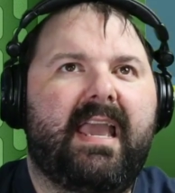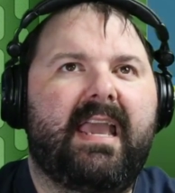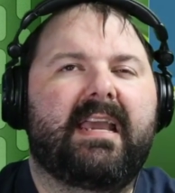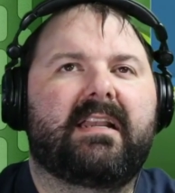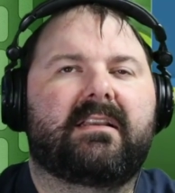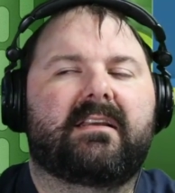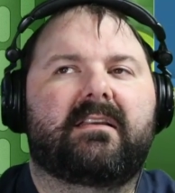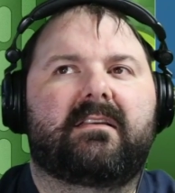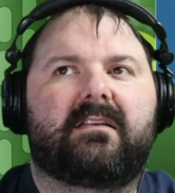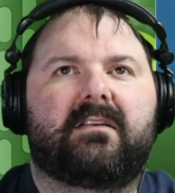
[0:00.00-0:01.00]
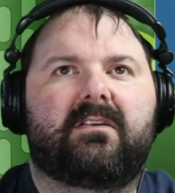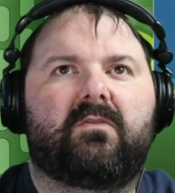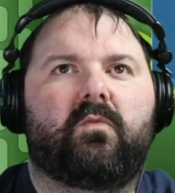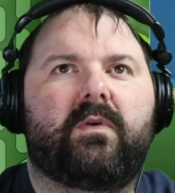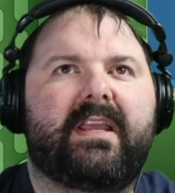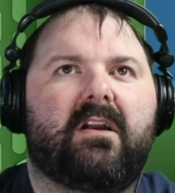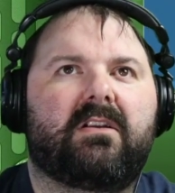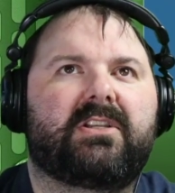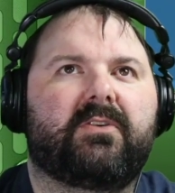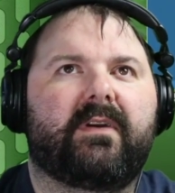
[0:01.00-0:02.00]
And we
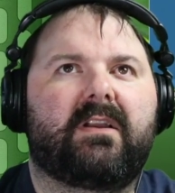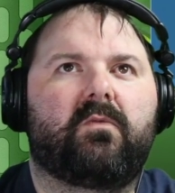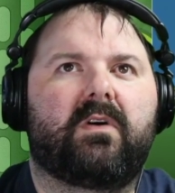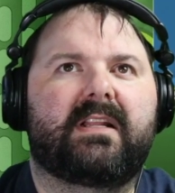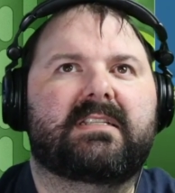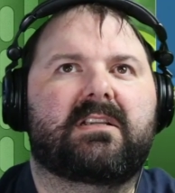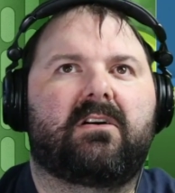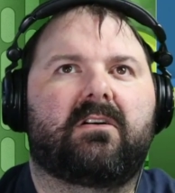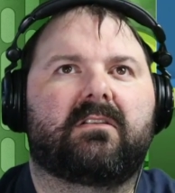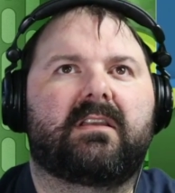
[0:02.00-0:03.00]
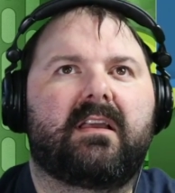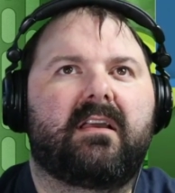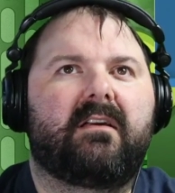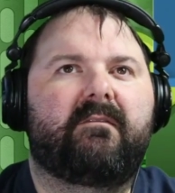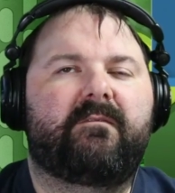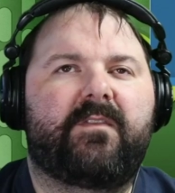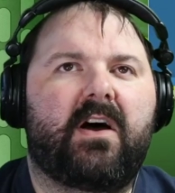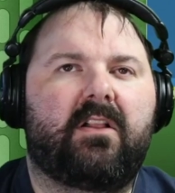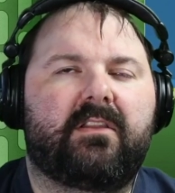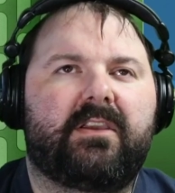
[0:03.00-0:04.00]
are doing what is called
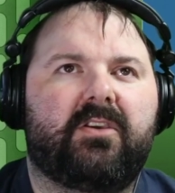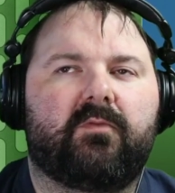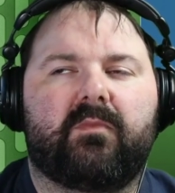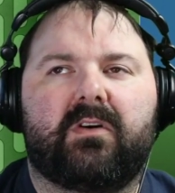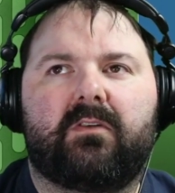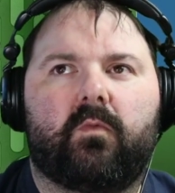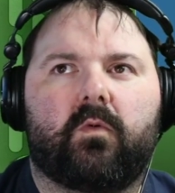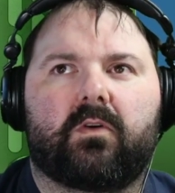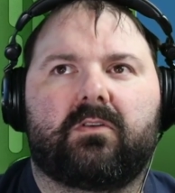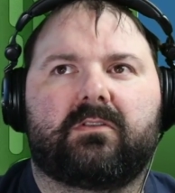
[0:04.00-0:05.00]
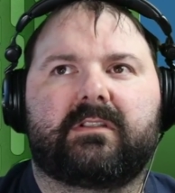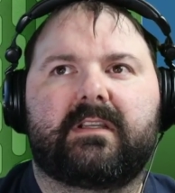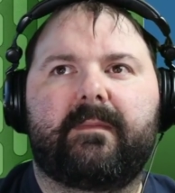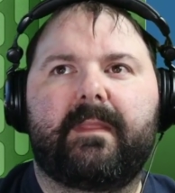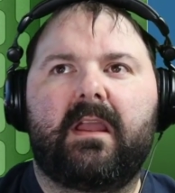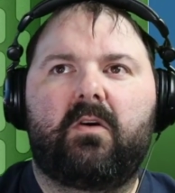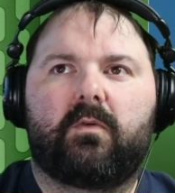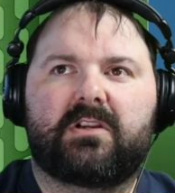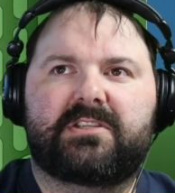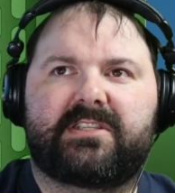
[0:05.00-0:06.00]
Volume World,
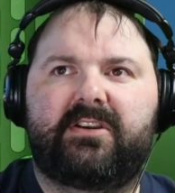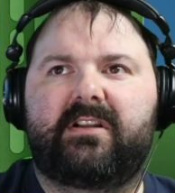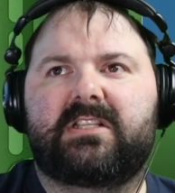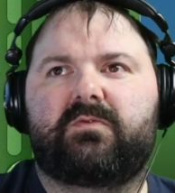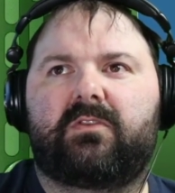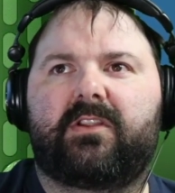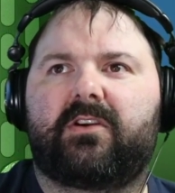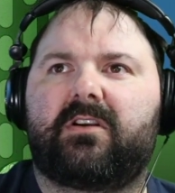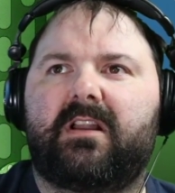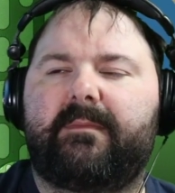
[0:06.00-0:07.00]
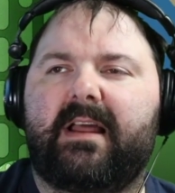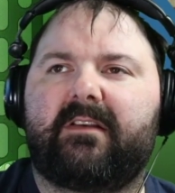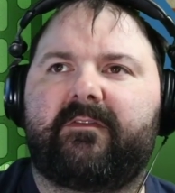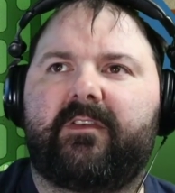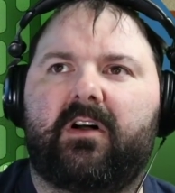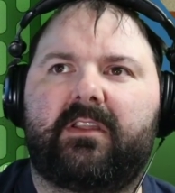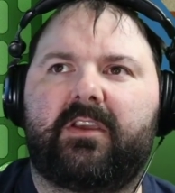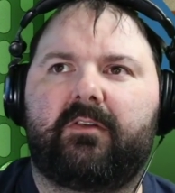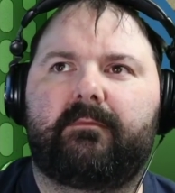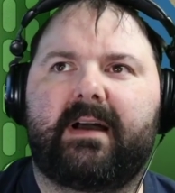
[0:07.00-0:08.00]
where students will learn about
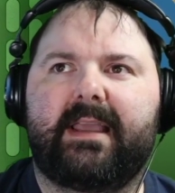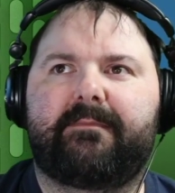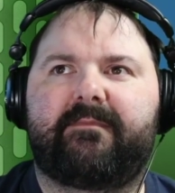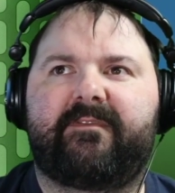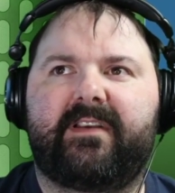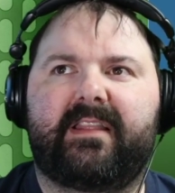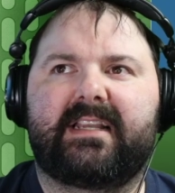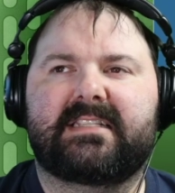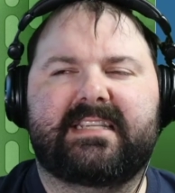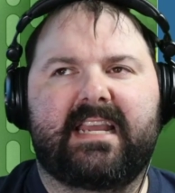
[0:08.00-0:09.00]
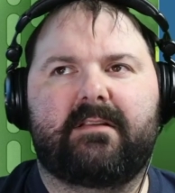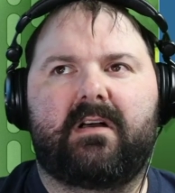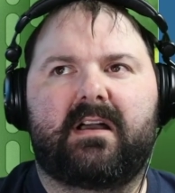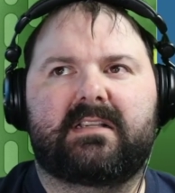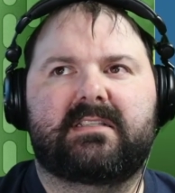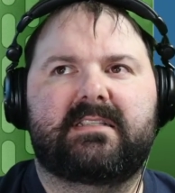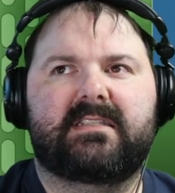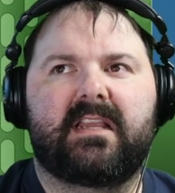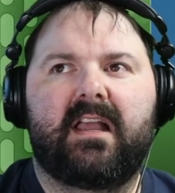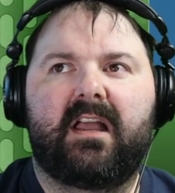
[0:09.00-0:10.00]
volume by filling
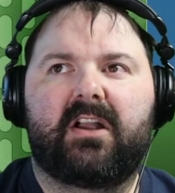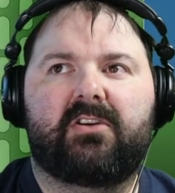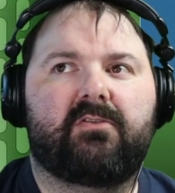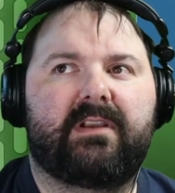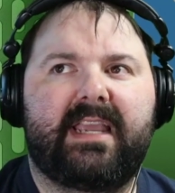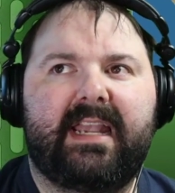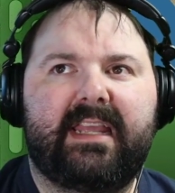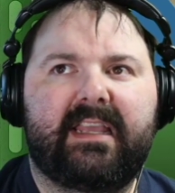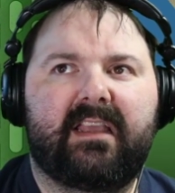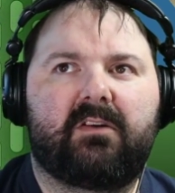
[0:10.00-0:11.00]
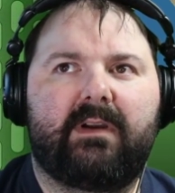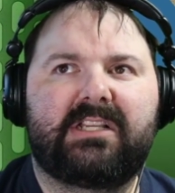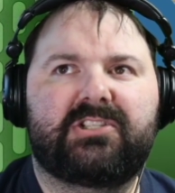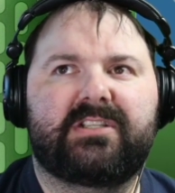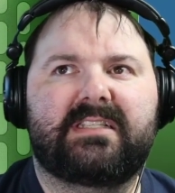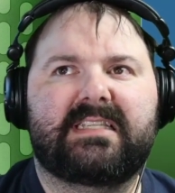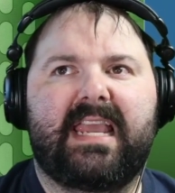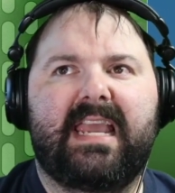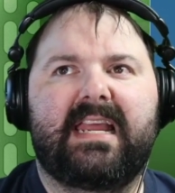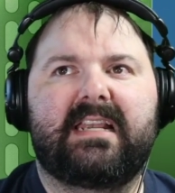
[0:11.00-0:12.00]
sandboxes, creating equations,
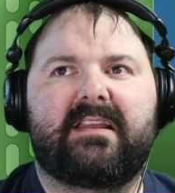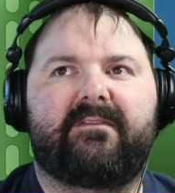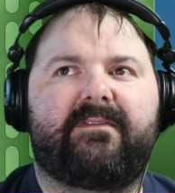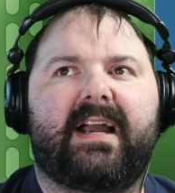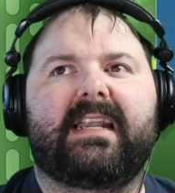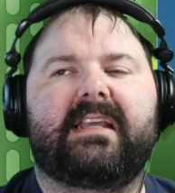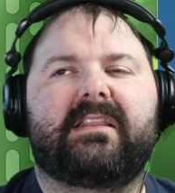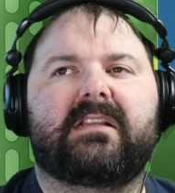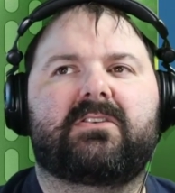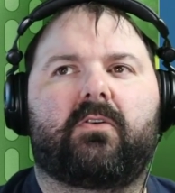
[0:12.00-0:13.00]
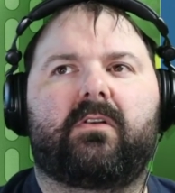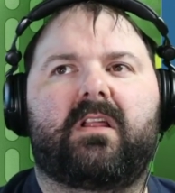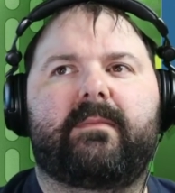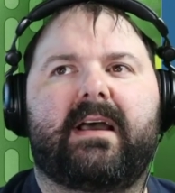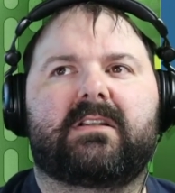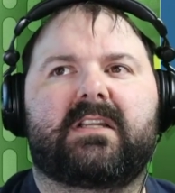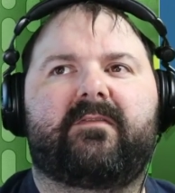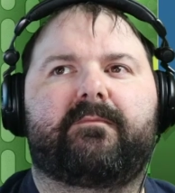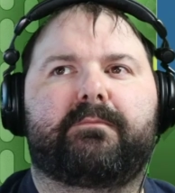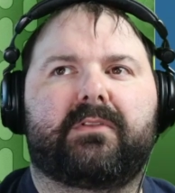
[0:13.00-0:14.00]
and finding the total amount
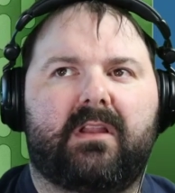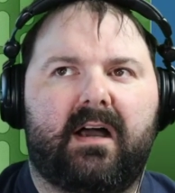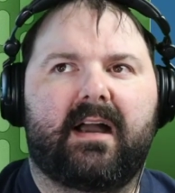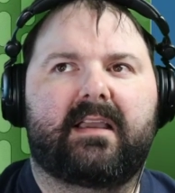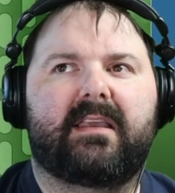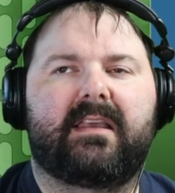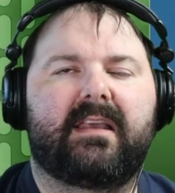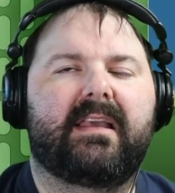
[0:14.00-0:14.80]
of block